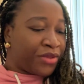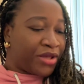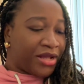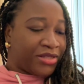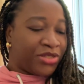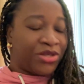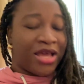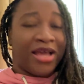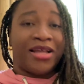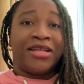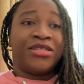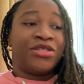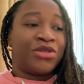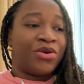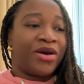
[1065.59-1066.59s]
And
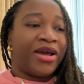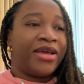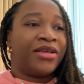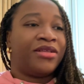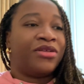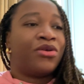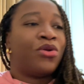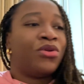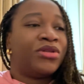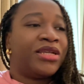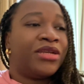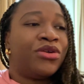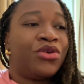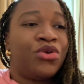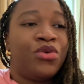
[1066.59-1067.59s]
so I called
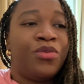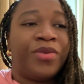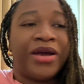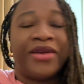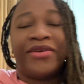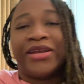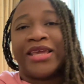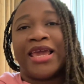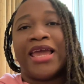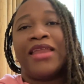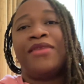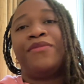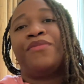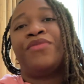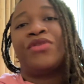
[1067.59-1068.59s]
an Uber
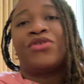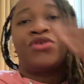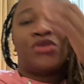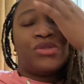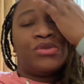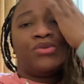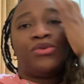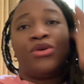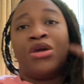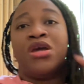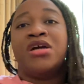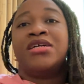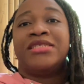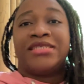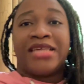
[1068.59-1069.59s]
again to
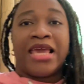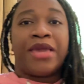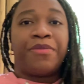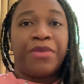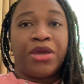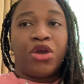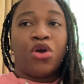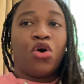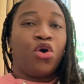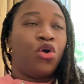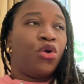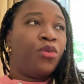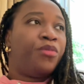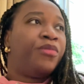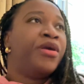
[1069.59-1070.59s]
take me
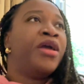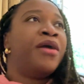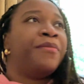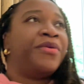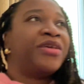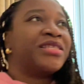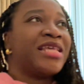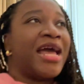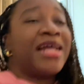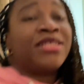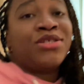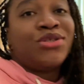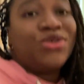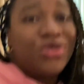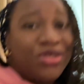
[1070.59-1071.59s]
home, because I had
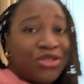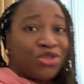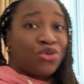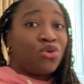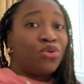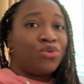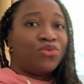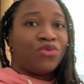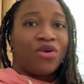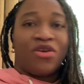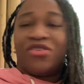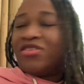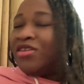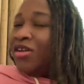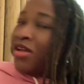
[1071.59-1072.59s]
to do the school run.